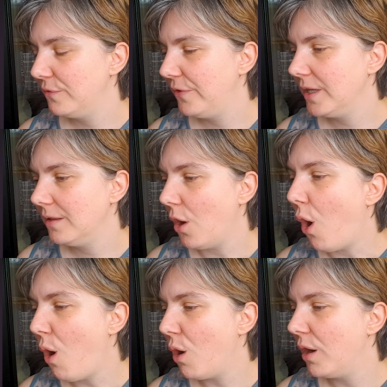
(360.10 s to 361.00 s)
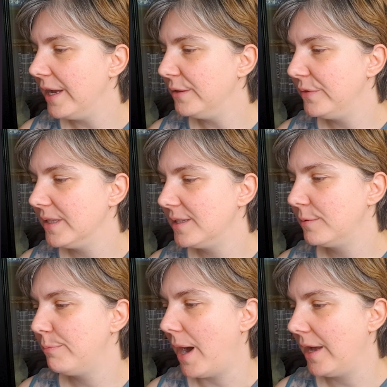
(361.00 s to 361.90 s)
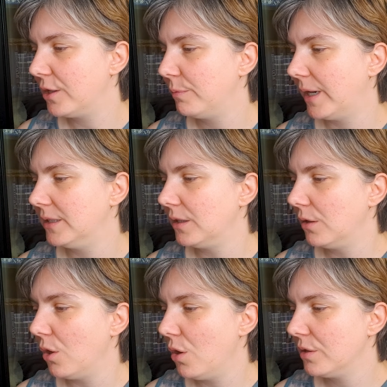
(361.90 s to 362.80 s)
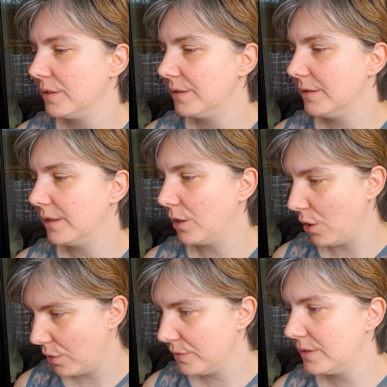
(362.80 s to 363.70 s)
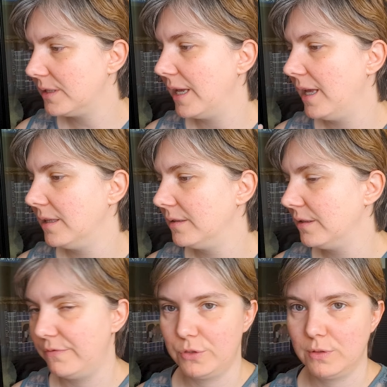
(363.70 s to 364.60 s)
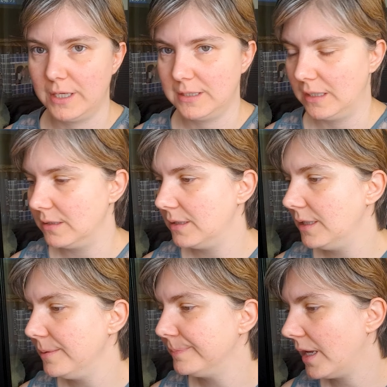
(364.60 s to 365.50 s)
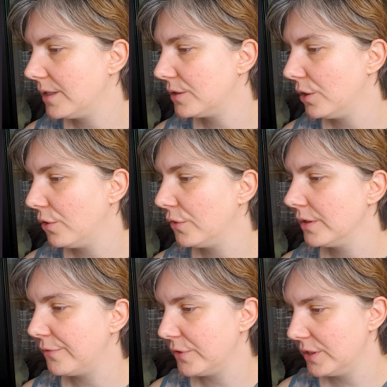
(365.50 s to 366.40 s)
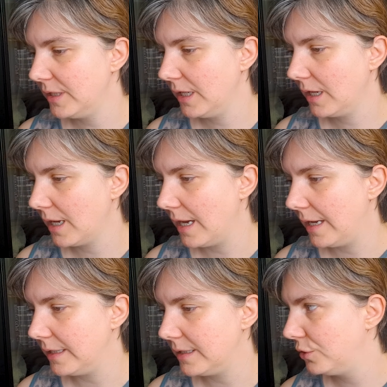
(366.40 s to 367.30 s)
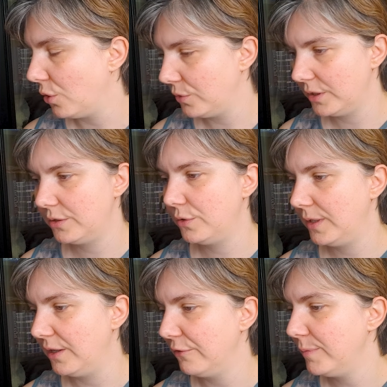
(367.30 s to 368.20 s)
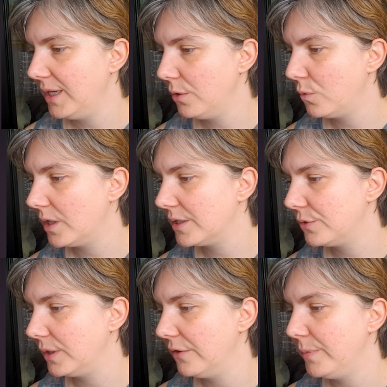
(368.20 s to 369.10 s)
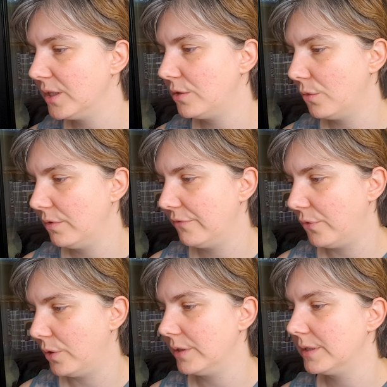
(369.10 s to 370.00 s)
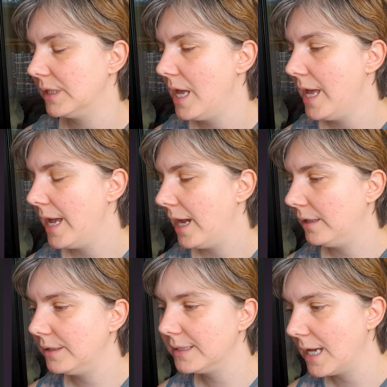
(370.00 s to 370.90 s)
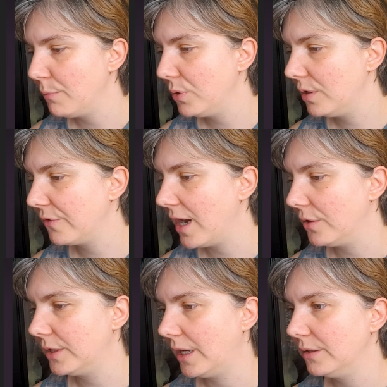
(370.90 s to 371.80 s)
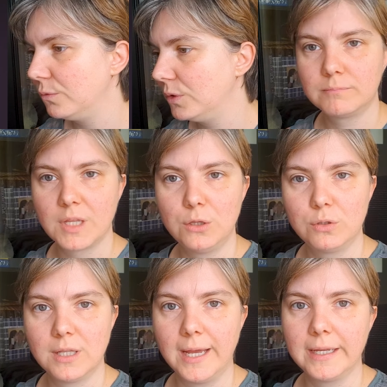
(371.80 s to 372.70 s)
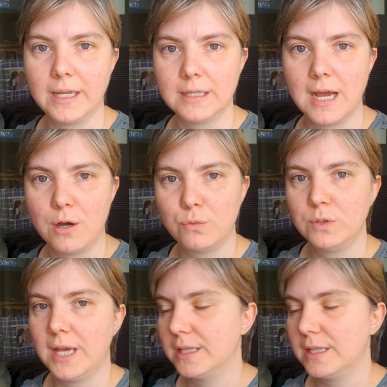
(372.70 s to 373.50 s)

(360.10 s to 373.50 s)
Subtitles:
feel awe and feel inspired by the clothes and the visual identity. And so the first thing I told it to give me was to give me a tone of voice and an example of how that would look like and how would